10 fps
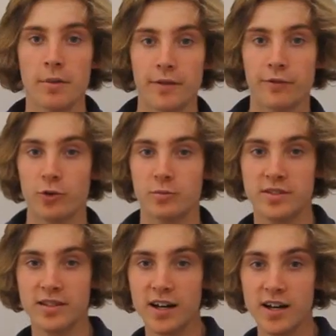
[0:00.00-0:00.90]
But it forms
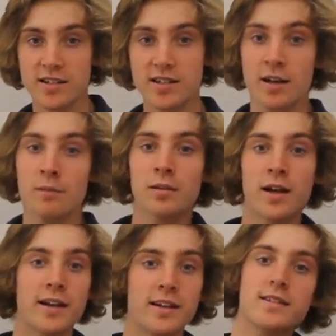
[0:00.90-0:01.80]
stars,
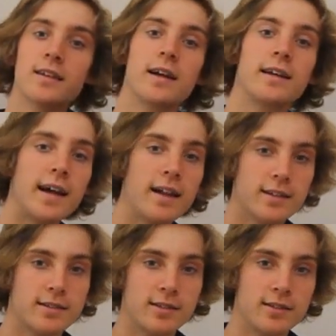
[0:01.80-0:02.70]
planets and
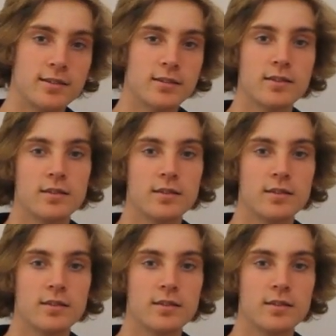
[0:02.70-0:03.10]
galaxies.